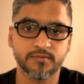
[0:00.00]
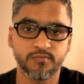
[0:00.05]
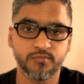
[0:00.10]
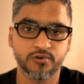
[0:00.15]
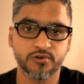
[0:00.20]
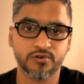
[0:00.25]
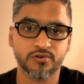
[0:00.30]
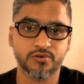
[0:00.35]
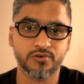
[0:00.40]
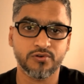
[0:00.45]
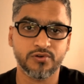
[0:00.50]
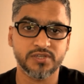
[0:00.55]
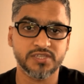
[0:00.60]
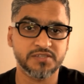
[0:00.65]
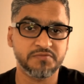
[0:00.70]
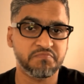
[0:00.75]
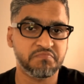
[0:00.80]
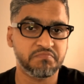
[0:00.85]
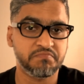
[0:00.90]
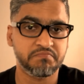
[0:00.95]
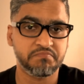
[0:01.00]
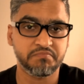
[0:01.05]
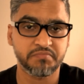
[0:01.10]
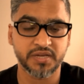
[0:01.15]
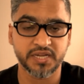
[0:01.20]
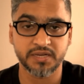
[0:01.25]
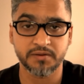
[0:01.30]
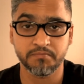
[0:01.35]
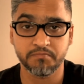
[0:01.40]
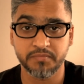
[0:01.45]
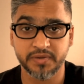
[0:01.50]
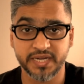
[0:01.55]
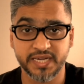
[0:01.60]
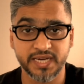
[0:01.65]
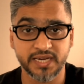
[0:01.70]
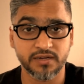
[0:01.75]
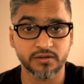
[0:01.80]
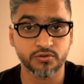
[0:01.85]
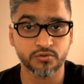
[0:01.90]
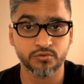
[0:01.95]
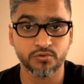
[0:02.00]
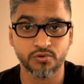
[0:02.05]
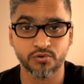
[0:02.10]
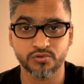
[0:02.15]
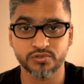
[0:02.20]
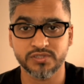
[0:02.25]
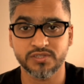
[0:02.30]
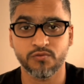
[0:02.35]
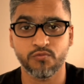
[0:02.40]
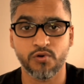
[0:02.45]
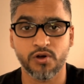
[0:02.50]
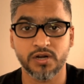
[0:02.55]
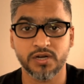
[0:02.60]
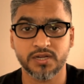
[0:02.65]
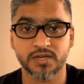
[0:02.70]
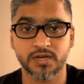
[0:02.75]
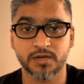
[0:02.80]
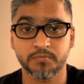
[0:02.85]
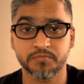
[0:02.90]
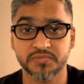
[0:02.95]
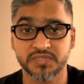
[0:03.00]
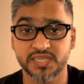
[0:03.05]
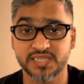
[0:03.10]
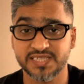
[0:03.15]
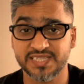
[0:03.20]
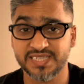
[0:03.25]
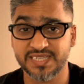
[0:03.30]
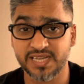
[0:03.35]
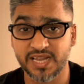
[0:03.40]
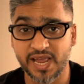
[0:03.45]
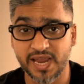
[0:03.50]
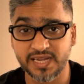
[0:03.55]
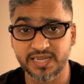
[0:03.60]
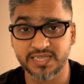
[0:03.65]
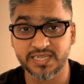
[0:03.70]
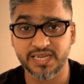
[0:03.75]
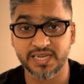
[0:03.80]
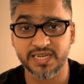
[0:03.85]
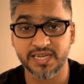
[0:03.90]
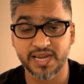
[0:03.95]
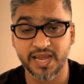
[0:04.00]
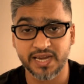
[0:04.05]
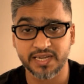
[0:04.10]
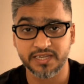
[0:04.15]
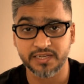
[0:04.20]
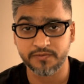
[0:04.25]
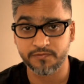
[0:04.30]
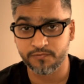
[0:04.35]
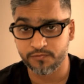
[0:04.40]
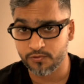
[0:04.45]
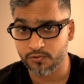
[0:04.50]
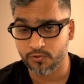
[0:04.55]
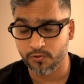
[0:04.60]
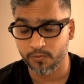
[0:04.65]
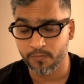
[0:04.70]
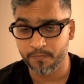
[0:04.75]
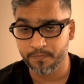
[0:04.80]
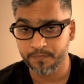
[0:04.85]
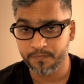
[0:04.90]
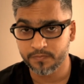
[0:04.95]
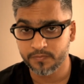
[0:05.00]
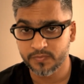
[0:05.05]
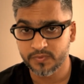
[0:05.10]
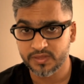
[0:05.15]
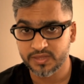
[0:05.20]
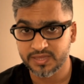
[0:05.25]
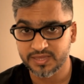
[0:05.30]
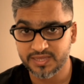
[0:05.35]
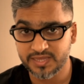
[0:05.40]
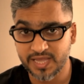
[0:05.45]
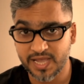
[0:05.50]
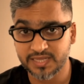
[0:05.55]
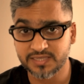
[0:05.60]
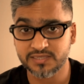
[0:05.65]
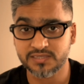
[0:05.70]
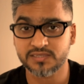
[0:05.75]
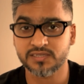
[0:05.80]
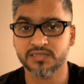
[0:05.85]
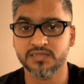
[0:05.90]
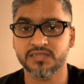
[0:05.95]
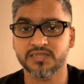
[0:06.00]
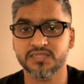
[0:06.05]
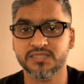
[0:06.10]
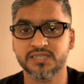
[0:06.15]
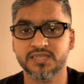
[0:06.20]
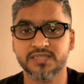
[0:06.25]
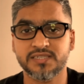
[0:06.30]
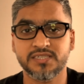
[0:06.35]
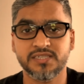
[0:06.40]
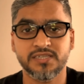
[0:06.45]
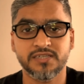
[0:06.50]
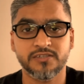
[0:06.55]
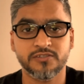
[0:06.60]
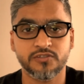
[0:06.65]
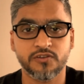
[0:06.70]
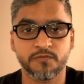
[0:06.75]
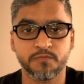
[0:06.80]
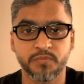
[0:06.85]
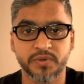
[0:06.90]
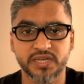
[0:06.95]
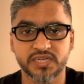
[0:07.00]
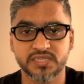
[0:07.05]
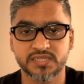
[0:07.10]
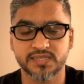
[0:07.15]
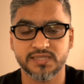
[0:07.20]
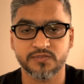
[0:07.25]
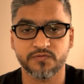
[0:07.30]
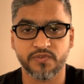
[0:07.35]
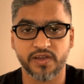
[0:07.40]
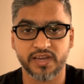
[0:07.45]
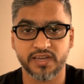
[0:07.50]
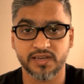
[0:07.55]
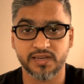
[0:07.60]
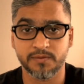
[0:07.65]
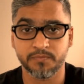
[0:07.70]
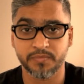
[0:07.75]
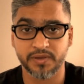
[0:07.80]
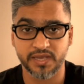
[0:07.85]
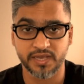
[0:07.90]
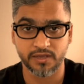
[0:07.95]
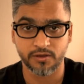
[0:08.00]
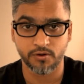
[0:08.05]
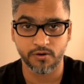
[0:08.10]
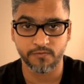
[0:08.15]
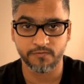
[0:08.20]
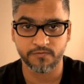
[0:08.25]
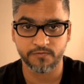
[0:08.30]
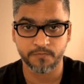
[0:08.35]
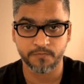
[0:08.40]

Morocco has been bidding to host the World Cup since 1994. That's 36 years of patience finally paying off.